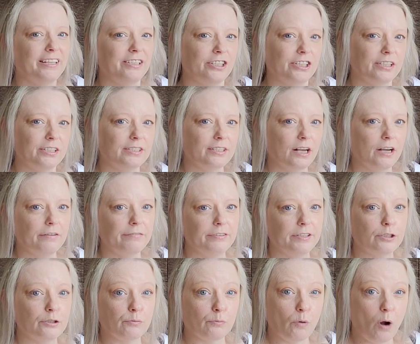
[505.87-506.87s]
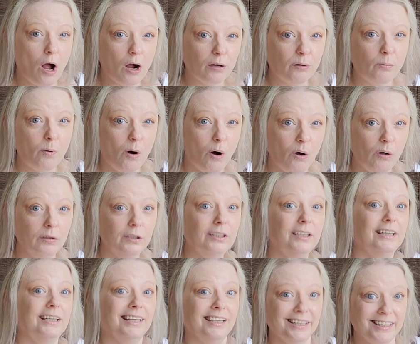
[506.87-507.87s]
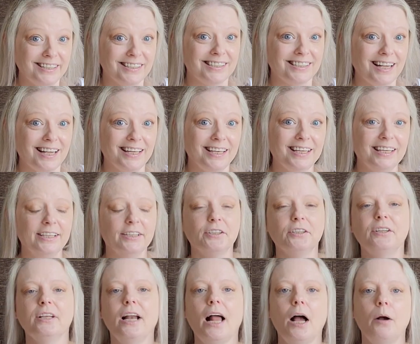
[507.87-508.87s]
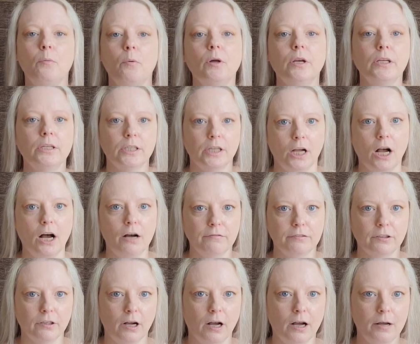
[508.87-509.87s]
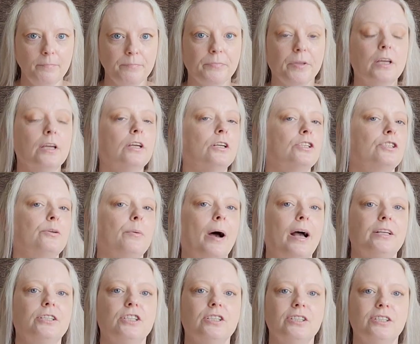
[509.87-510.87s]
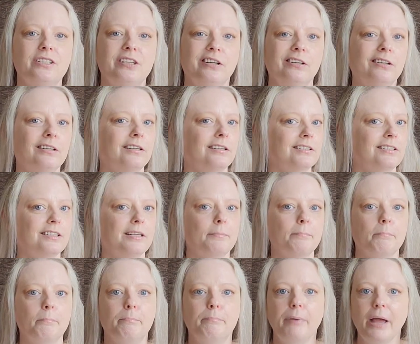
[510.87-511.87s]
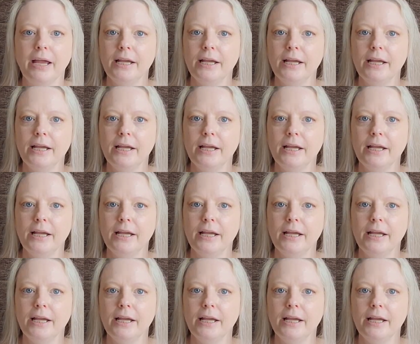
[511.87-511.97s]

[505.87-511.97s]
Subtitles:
edges of this rock wall inside here that I wanted to cover up. So I just took some